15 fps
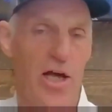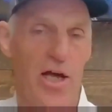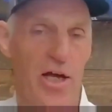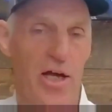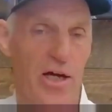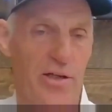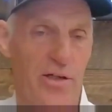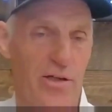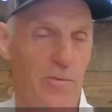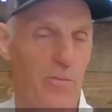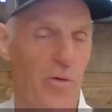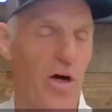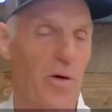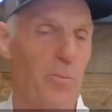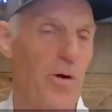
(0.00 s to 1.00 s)
and
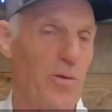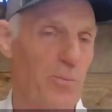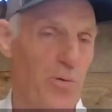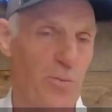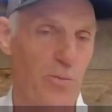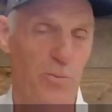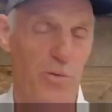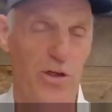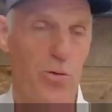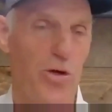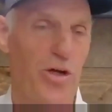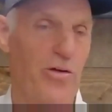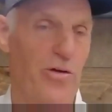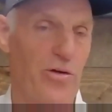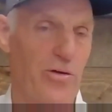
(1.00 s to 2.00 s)
up on
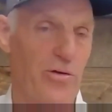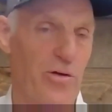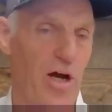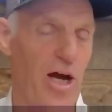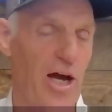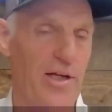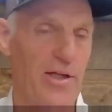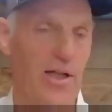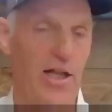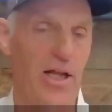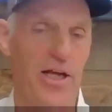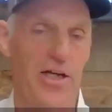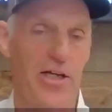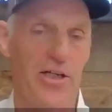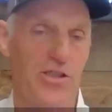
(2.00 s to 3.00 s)
between their hind
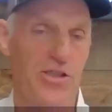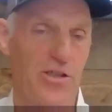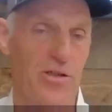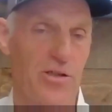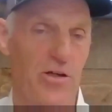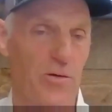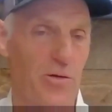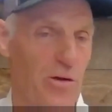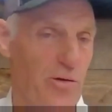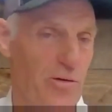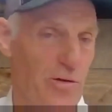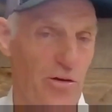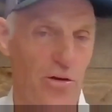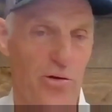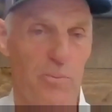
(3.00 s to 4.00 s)
legs and
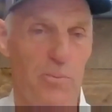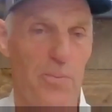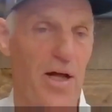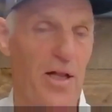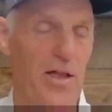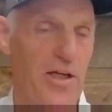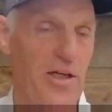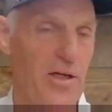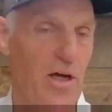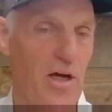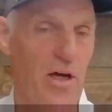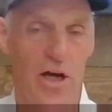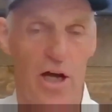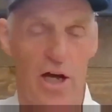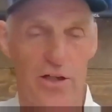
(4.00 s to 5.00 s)
their belly,
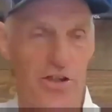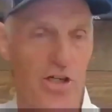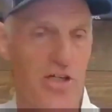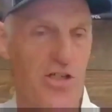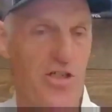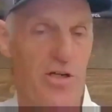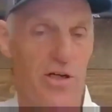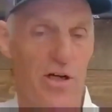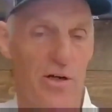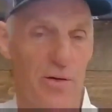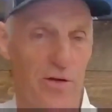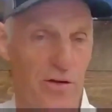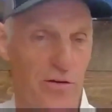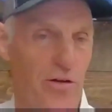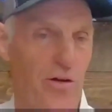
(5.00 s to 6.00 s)
and just
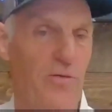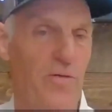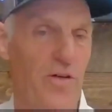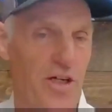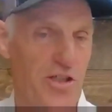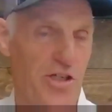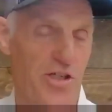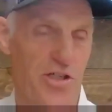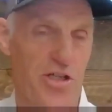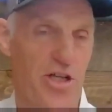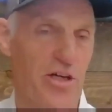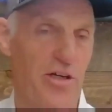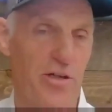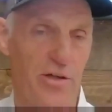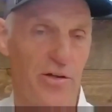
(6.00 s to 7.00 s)
they're vicious.
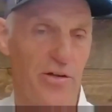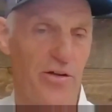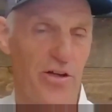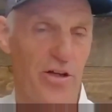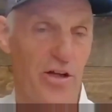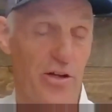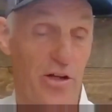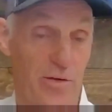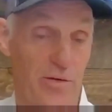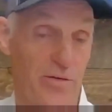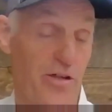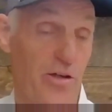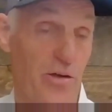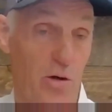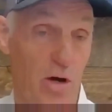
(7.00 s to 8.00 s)

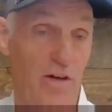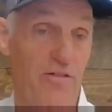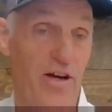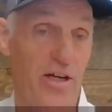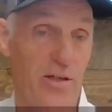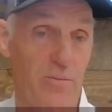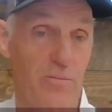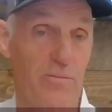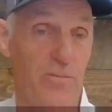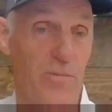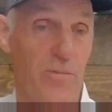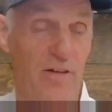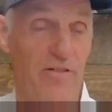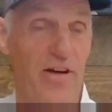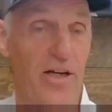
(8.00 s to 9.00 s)
I've had them
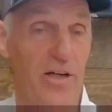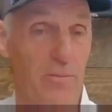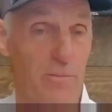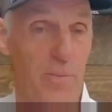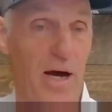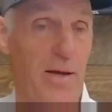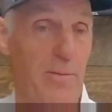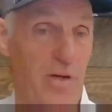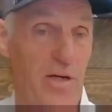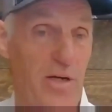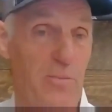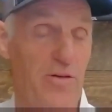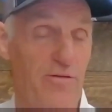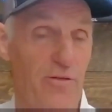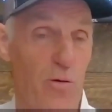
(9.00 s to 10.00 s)
bite
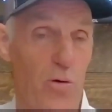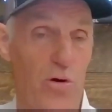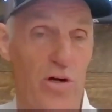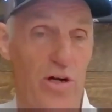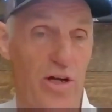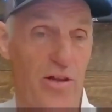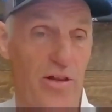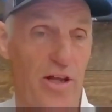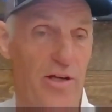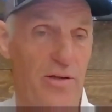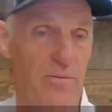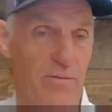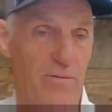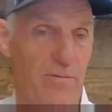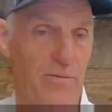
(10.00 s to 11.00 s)
me before, and
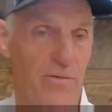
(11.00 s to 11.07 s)
they